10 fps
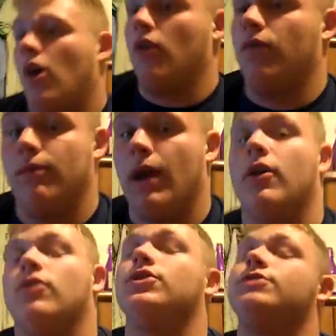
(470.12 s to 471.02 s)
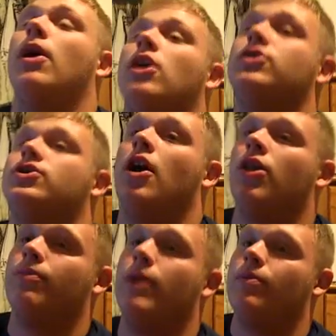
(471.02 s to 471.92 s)
Hopefully, my goal inspires
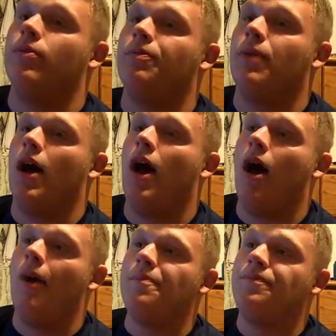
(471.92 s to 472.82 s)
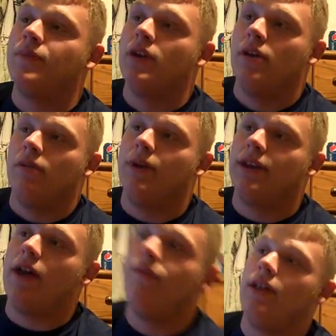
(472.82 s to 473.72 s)
other people. But
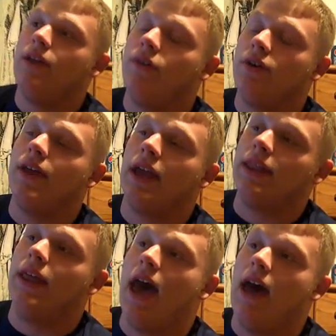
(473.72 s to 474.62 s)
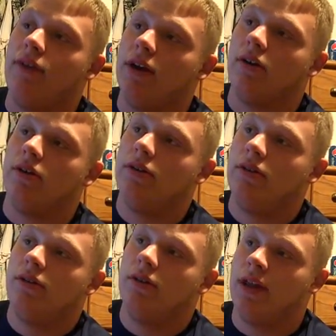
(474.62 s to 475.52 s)
definitely, if you're like in the heavier,
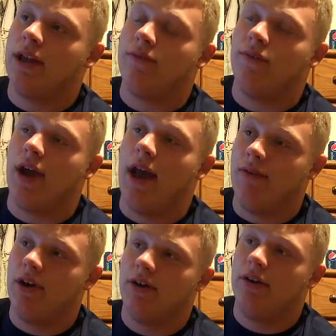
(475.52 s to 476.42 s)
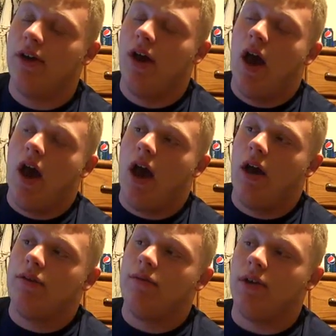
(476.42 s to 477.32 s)
like if you're heavier,
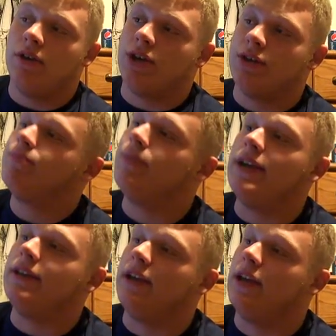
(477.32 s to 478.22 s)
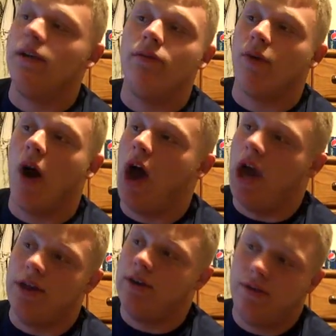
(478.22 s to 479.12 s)
just PT,
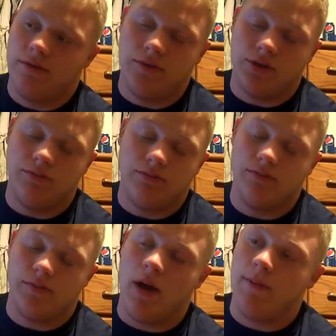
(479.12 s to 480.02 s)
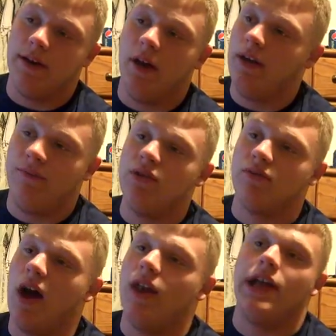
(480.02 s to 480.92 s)
run. I mean, if you
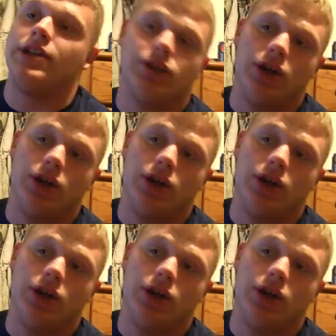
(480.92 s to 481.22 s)
run, that's